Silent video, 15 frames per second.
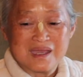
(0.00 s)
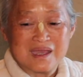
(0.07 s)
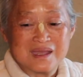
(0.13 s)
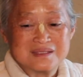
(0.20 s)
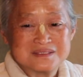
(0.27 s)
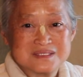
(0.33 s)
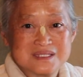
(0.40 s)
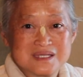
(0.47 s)

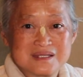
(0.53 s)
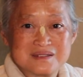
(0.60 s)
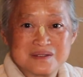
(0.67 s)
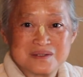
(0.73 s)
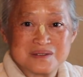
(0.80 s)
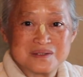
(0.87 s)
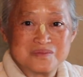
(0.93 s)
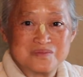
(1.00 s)
and she had
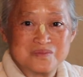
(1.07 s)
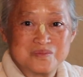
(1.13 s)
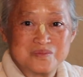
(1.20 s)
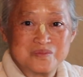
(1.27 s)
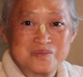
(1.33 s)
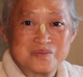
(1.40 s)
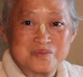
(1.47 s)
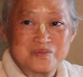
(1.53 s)
heard
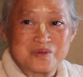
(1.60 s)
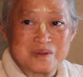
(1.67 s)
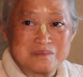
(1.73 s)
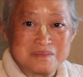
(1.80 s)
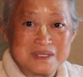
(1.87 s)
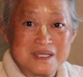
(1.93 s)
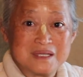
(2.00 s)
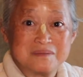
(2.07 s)

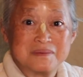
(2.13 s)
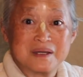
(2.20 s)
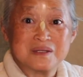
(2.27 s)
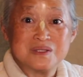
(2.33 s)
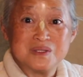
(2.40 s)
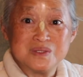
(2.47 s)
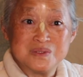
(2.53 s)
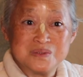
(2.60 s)
from me
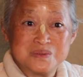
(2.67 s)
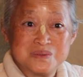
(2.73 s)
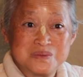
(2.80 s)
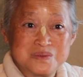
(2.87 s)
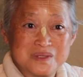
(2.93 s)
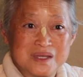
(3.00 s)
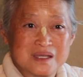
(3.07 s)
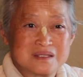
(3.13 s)
about
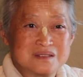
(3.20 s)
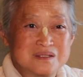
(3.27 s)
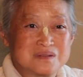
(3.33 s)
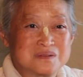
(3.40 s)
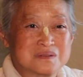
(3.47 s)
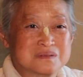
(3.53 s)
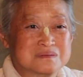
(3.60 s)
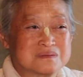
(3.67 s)
you and
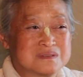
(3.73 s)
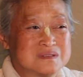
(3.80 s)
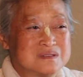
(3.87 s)
your